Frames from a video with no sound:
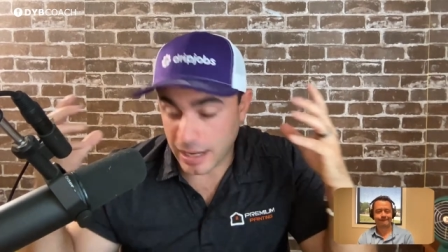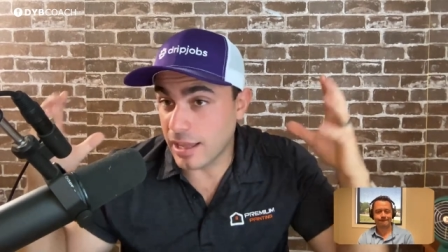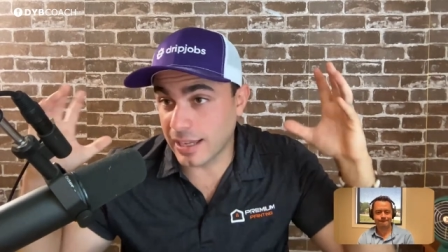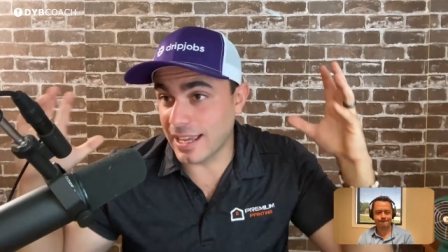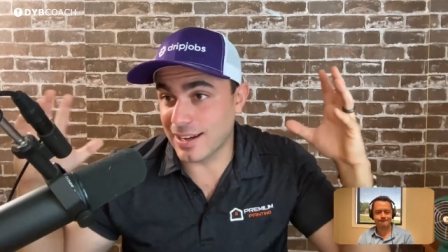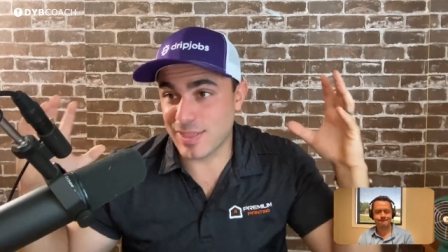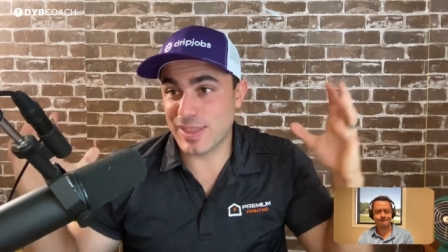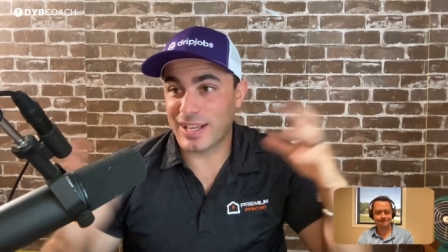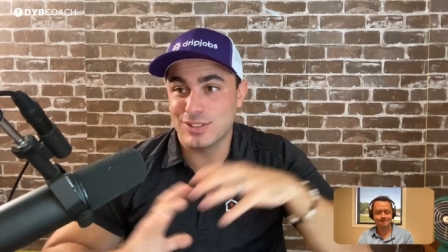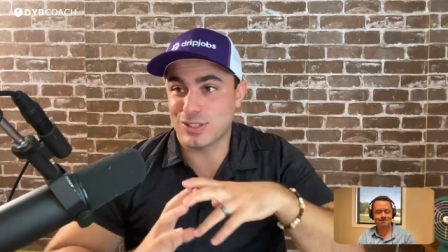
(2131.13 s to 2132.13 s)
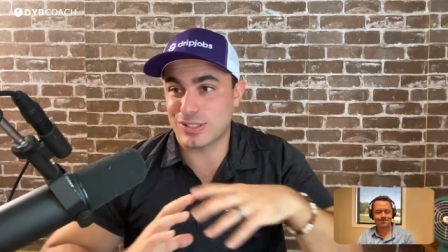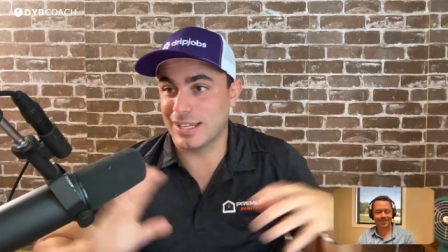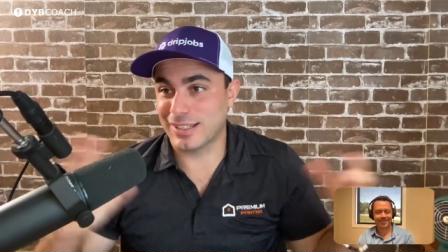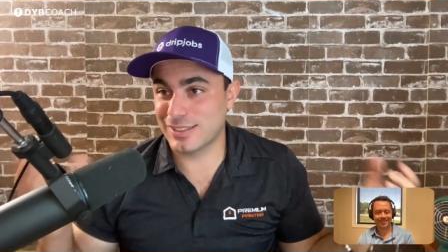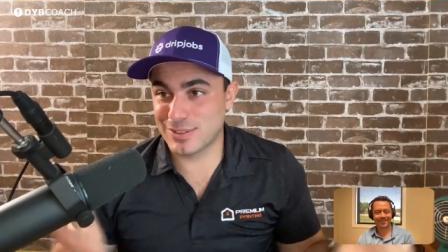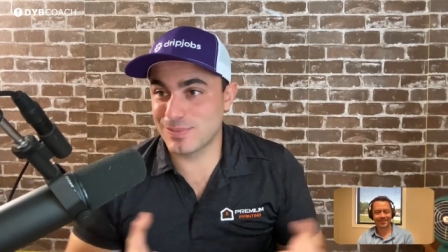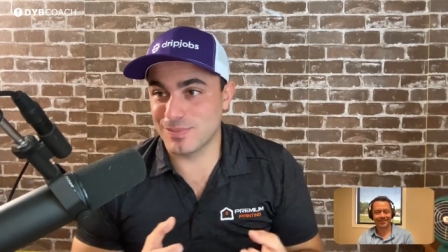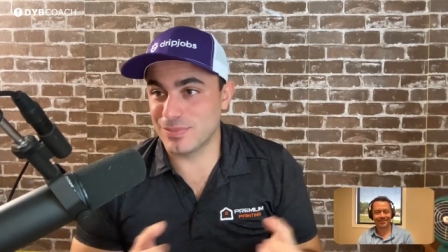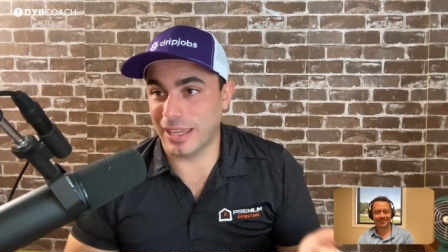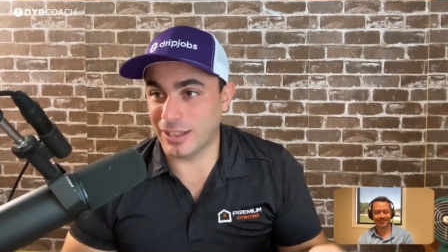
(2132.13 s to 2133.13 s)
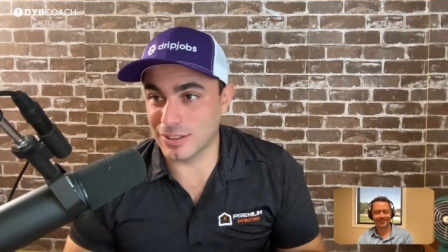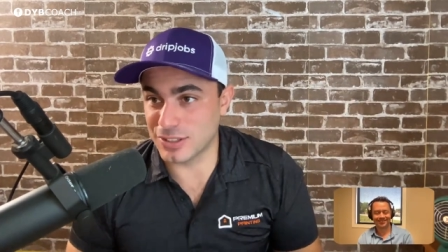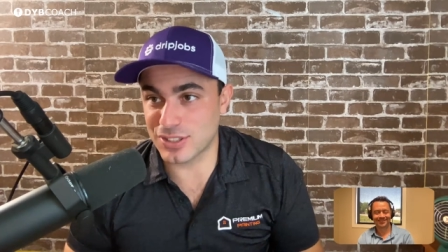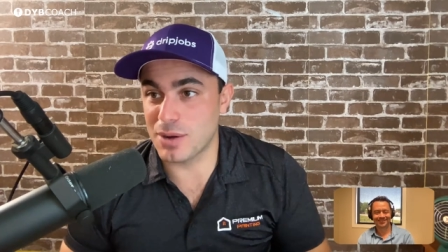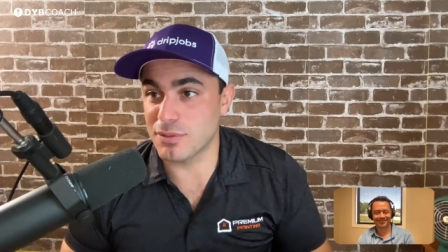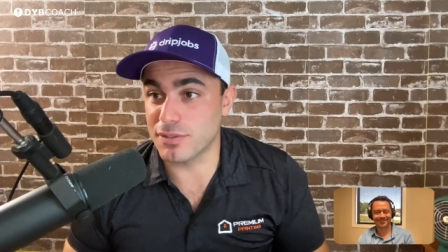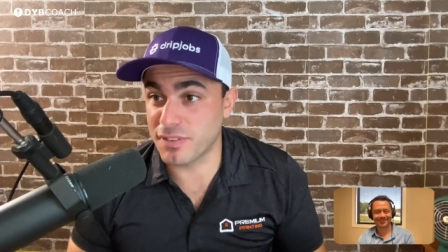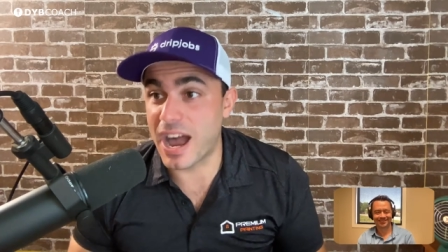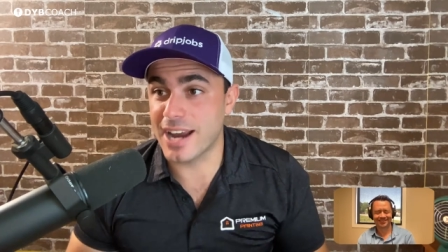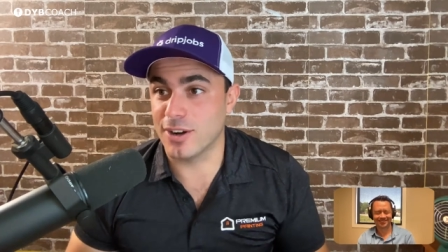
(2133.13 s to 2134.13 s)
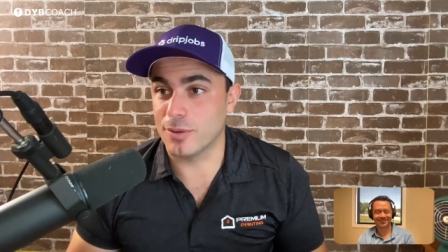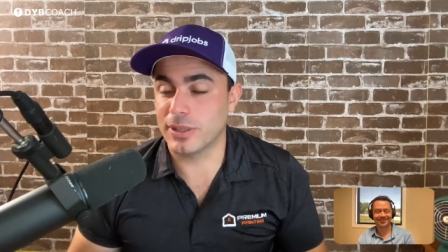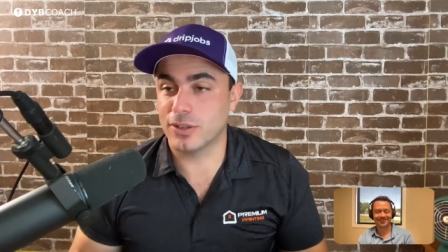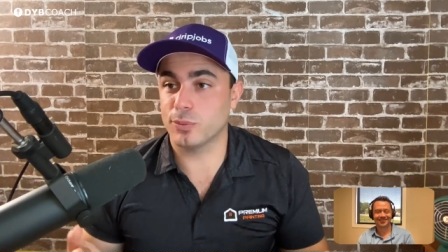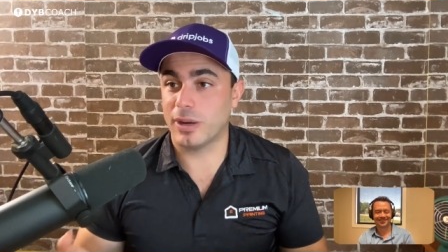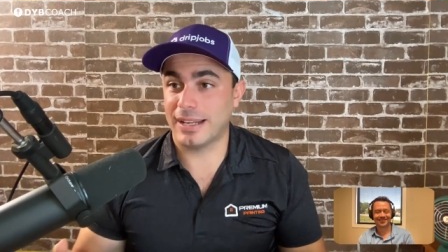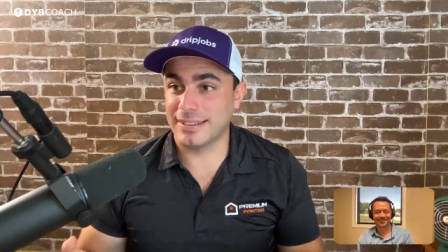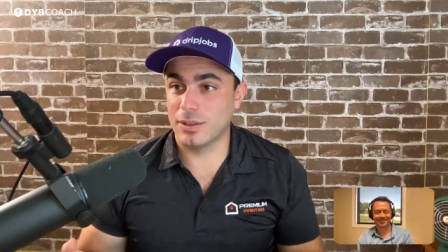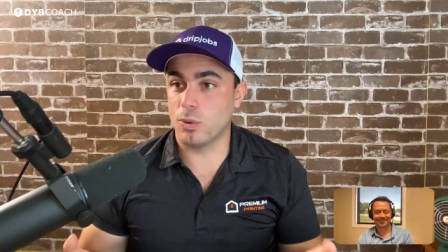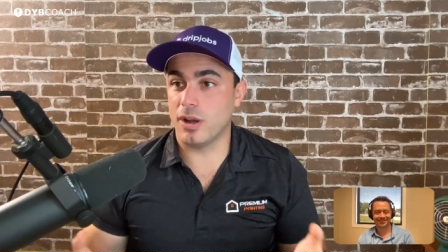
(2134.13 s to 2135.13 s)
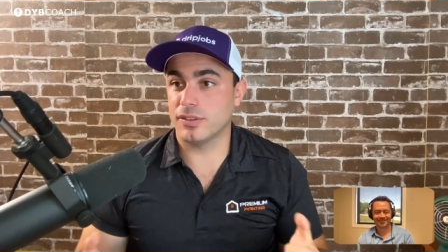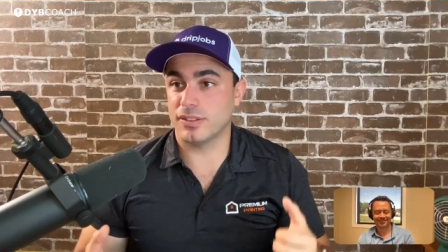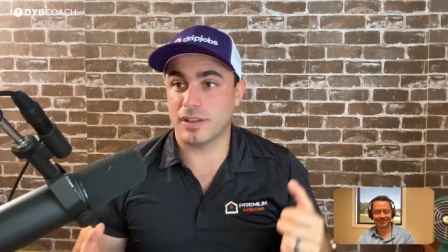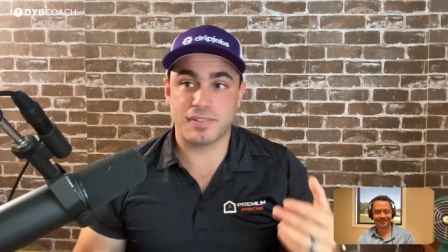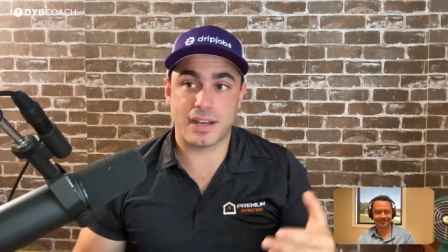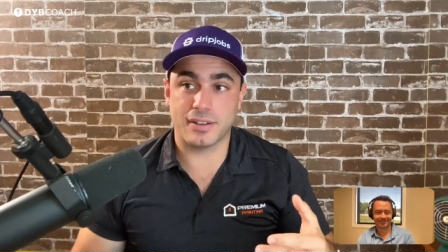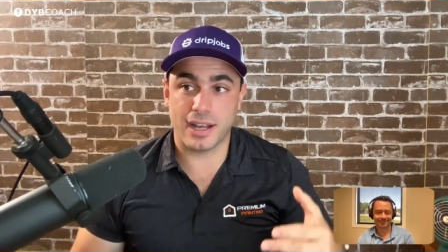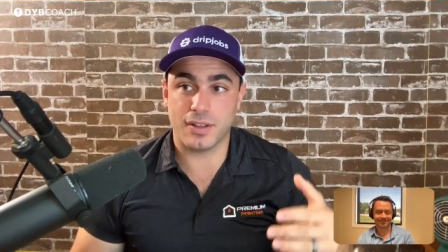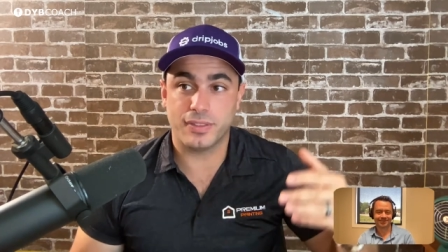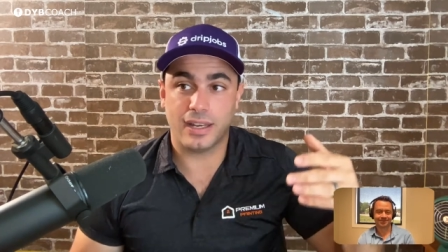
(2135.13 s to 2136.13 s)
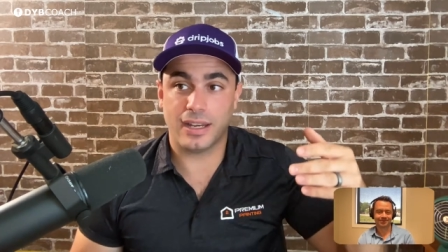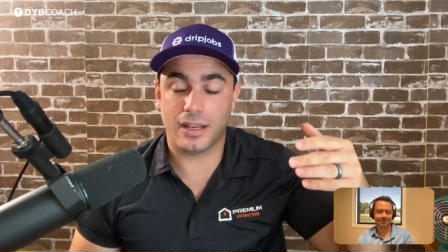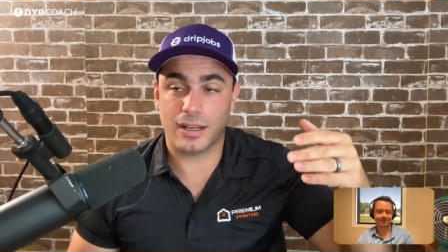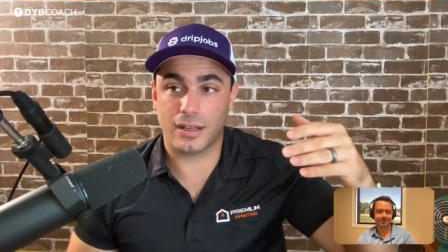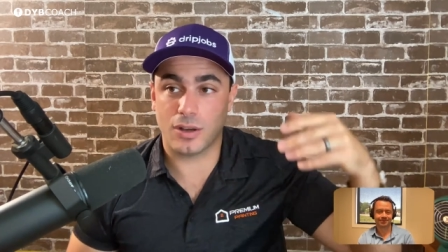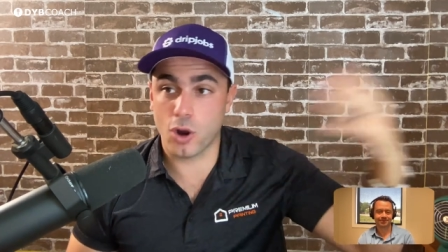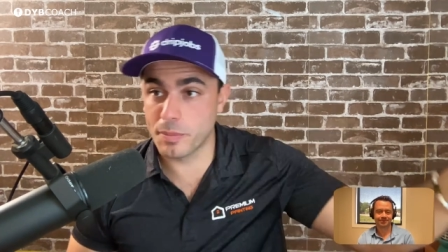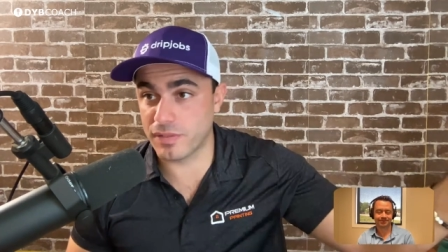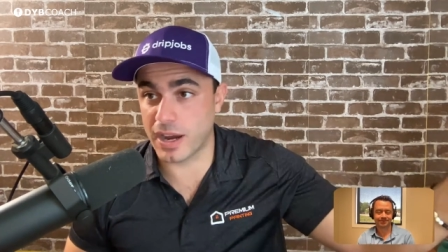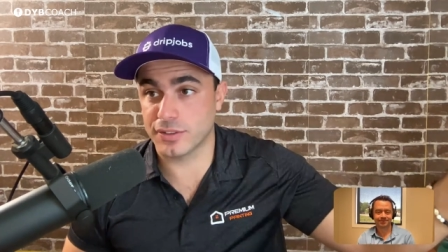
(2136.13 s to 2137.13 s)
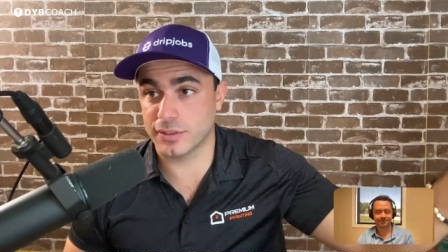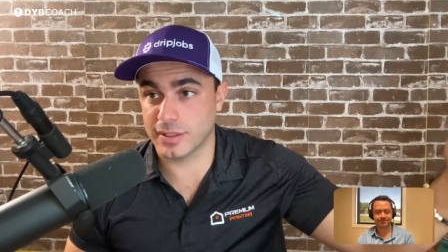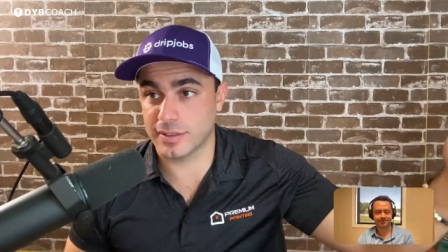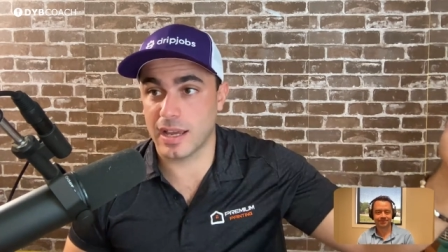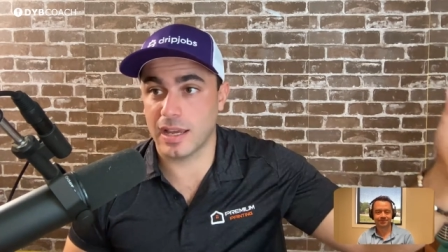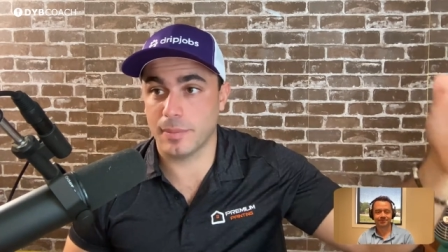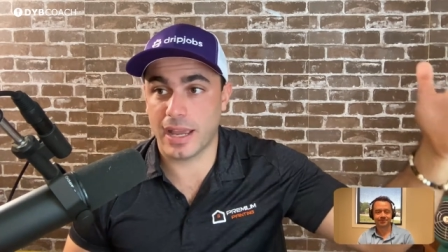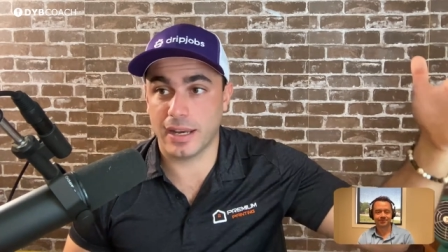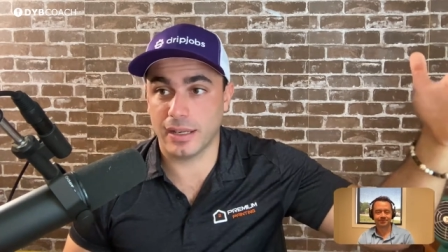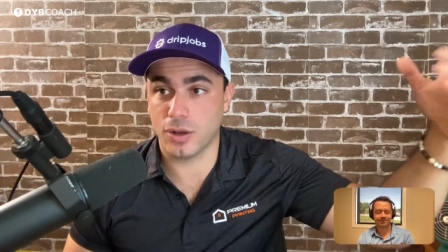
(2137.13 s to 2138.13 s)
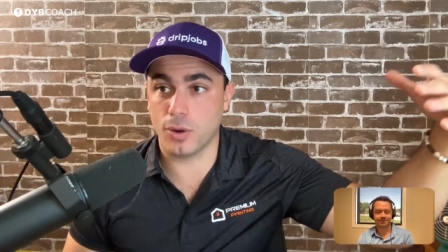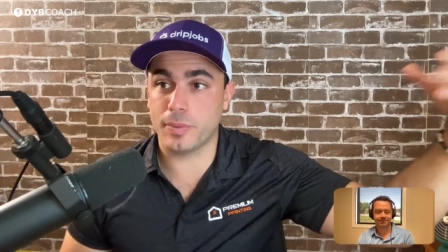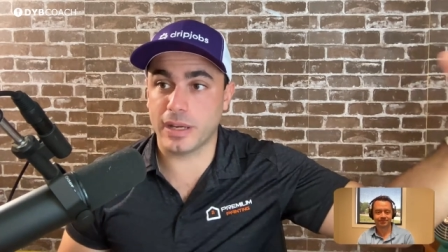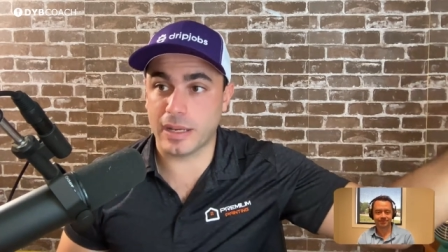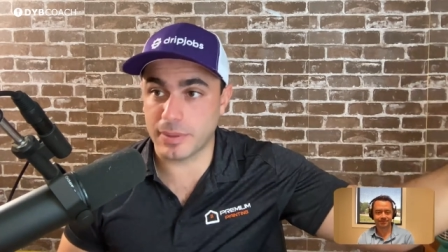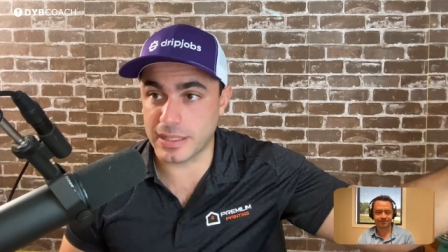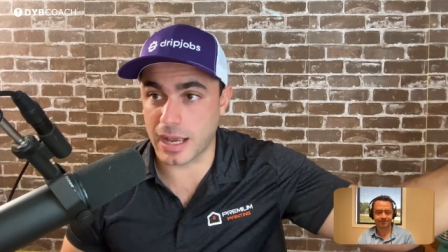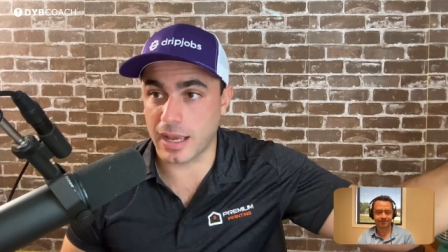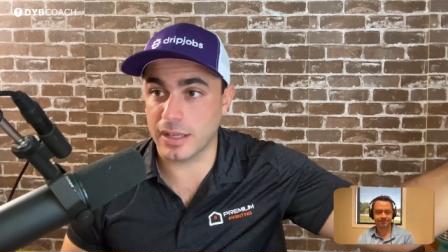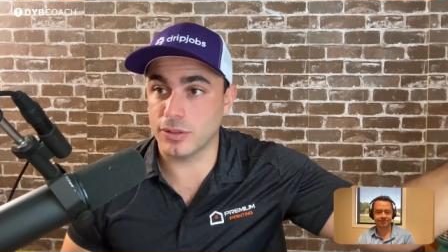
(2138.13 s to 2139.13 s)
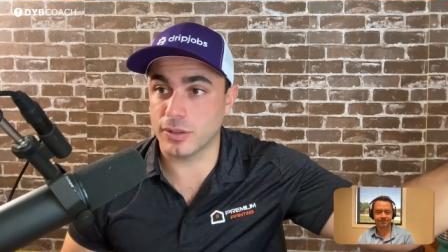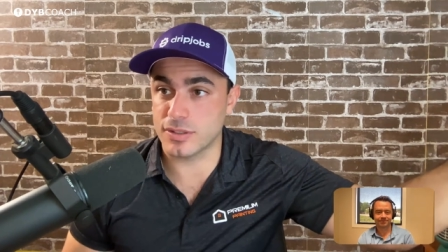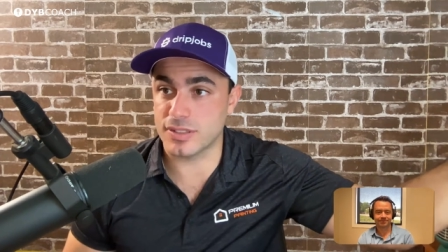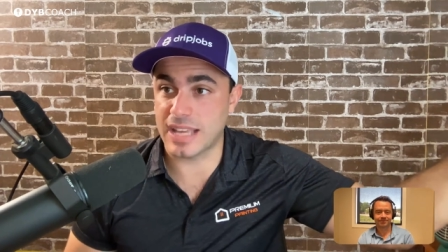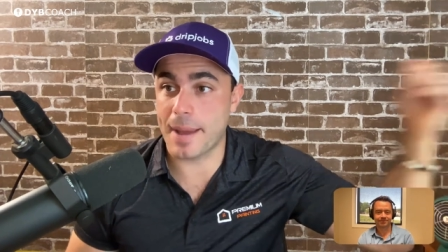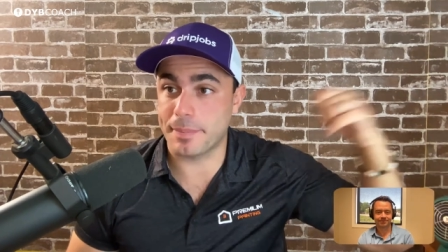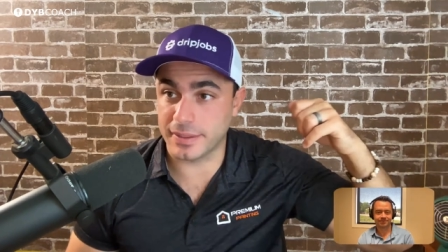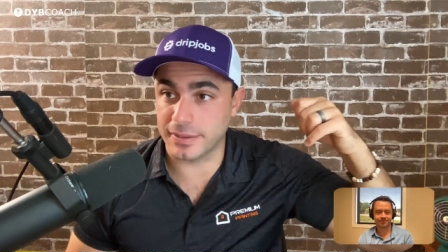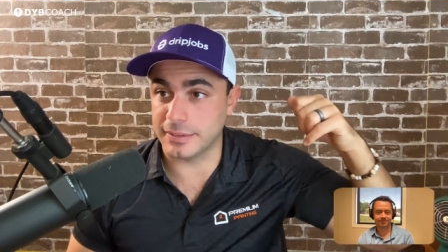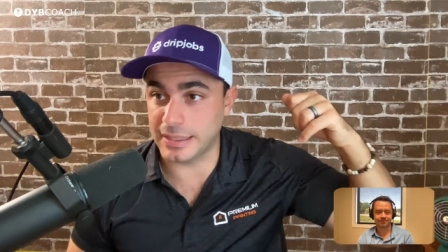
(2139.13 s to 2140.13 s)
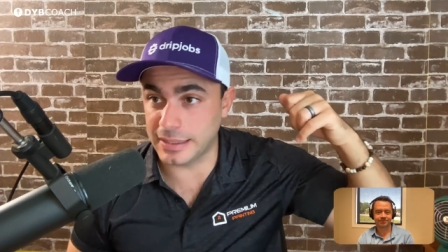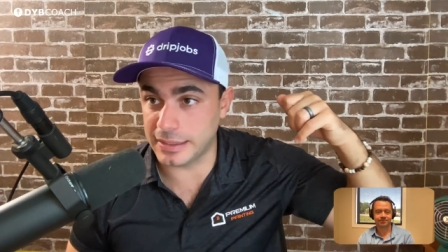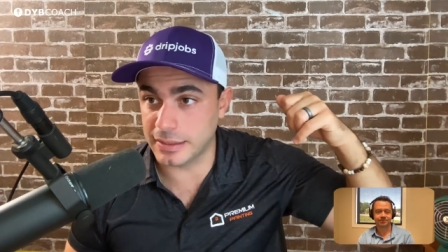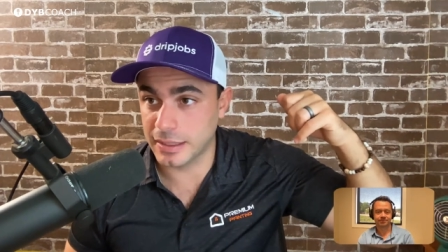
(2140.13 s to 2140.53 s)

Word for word: I, again, I think I just like like discovered fire because what I did was is I found out that uh, HomeAdvisor at the time had an open API and you can zap in the lead